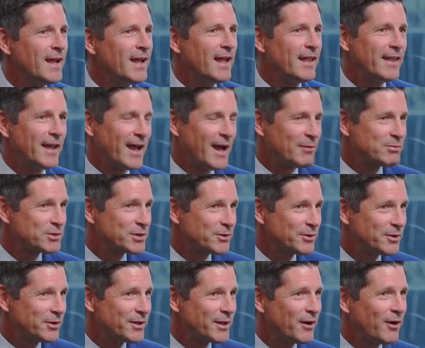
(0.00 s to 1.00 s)
They
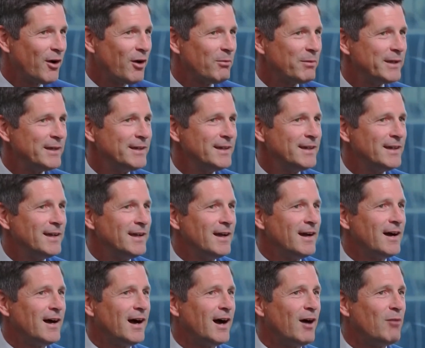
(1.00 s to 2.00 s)
absolutely call me.
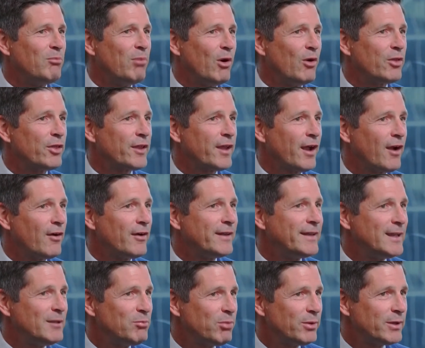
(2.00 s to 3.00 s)
Both care
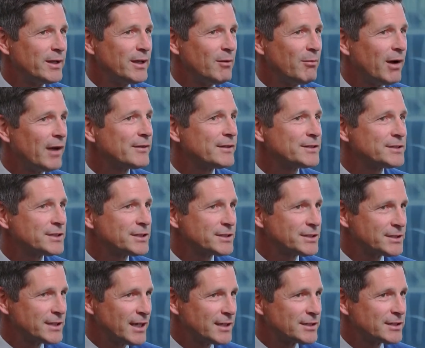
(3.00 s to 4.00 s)
deeply about the
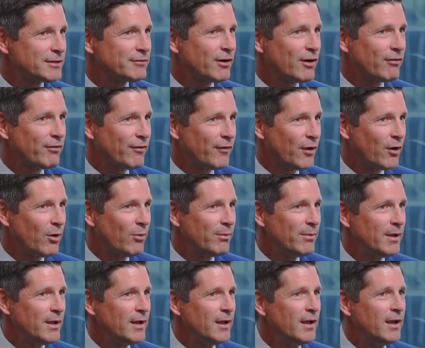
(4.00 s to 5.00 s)
success of our firm
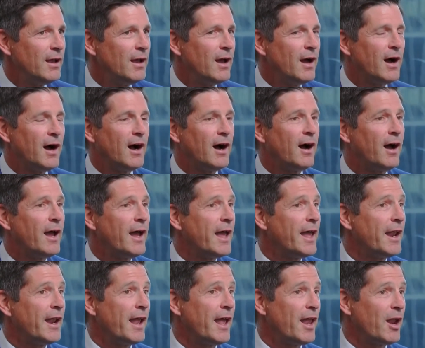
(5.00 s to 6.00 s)

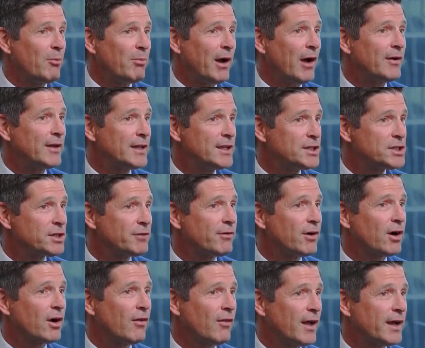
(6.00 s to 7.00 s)
and about each of
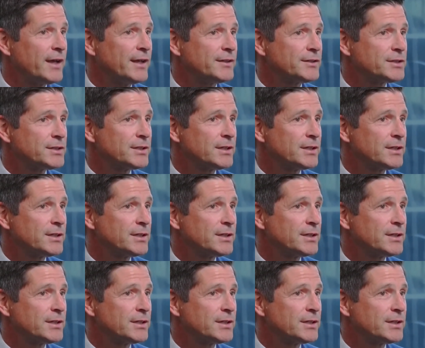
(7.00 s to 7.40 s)
our clients.